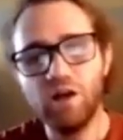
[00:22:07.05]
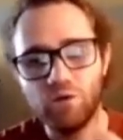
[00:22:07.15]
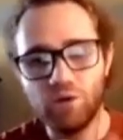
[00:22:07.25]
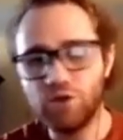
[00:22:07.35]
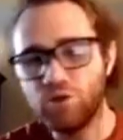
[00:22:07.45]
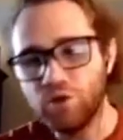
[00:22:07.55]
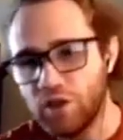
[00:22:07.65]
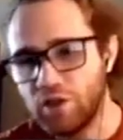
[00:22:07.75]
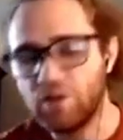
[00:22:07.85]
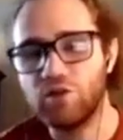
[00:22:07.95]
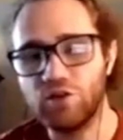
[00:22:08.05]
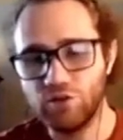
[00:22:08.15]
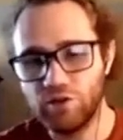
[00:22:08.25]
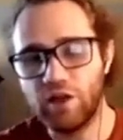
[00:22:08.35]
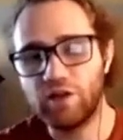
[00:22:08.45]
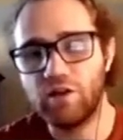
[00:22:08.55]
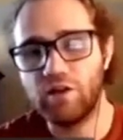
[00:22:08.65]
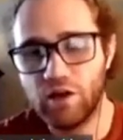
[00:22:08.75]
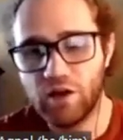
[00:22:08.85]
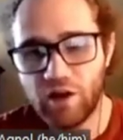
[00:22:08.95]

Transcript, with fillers: we do indeed conclude that the